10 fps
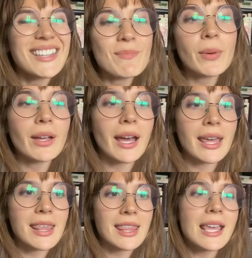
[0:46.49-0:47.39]
But I
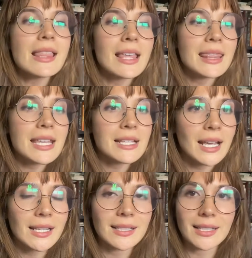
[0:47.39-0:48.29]
think that this
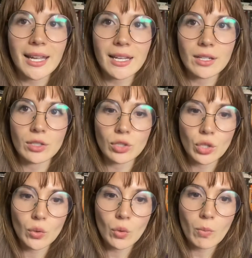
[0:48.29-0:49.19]
has led
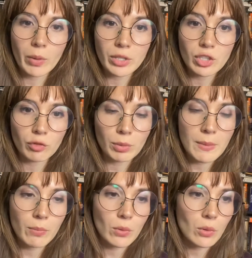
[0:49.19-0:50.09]
to a bunch of
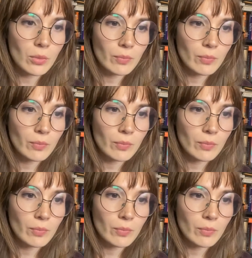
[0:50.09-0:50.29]
people